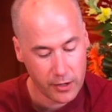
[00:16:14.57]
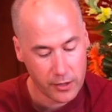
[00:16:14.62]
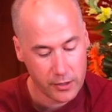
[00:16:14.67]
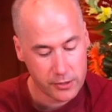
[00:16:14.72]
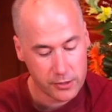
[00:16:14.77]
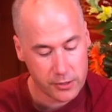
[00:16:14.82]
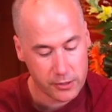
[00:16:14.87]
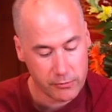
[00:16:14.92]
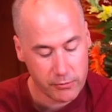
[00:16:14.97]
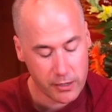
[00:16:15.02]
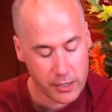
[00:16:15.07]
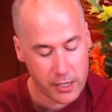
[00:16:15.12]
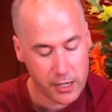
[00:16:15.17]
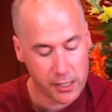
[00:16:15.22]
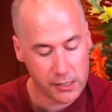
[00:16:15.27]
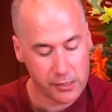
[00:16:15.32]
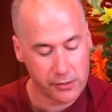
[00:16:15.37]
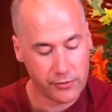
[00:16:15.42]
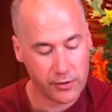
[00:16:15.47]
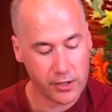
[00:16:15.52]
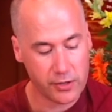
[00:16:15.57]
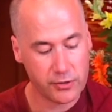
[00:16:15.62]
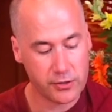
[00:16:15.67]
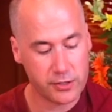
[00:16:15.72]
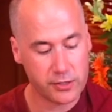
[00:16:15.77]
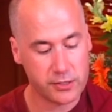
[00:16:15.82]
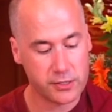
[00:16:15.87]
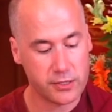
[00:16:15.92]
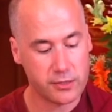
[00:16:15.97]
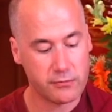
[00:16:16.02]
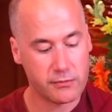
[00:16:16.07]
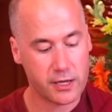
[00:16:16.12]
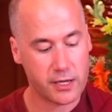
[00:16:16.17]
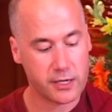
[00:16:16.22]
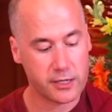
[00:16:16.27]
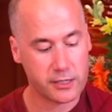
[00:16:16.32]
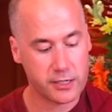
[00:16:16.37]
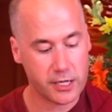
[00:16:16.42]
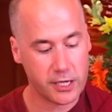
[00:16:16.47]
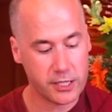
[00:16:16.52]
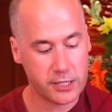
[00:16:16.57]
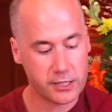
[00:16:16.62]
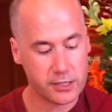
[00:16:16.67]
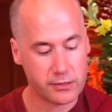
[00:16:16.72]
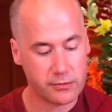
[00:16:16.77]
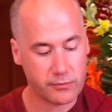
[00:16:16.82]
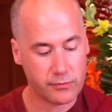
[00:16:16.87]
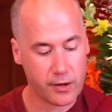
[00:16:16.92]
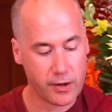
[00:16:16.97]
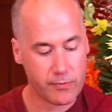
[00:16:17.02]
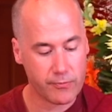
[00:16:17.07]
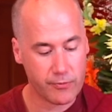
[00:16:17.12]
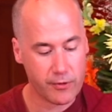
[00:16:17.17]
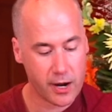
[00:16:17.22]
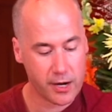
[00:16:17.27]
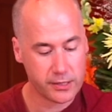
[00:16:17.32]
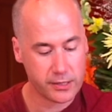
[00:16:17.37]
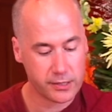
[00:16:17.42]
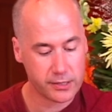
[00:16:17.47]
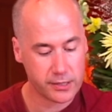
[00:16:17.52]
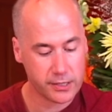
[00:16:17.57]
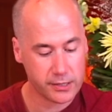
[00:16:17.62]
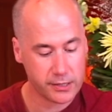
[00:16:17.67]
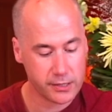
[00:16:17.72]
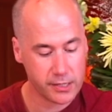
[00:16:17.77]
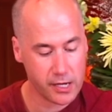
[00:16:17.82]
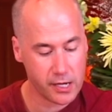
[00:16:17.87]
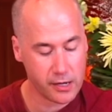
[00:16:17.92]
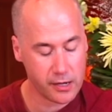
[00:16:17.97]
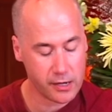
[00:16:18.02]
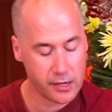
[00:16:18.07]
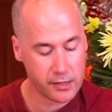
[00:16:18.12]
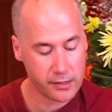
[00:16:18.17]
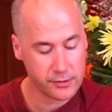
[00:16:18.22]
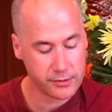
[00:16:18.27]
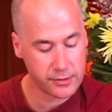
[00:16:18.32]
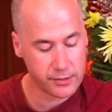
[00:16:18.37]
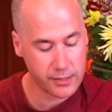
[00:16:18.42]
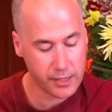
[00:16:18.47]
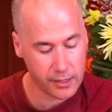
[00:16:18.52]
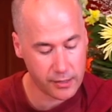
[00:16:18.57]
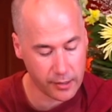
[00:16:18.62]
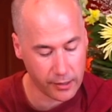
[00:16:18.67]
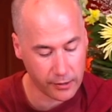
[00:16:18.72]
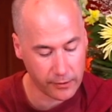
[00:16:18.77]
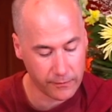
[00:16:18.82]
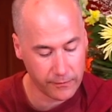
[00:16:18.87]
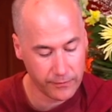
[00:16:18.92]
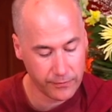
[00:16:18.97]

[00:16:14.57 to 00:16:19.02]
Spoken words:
So we cultivate this in meditation by practicing taking and sending.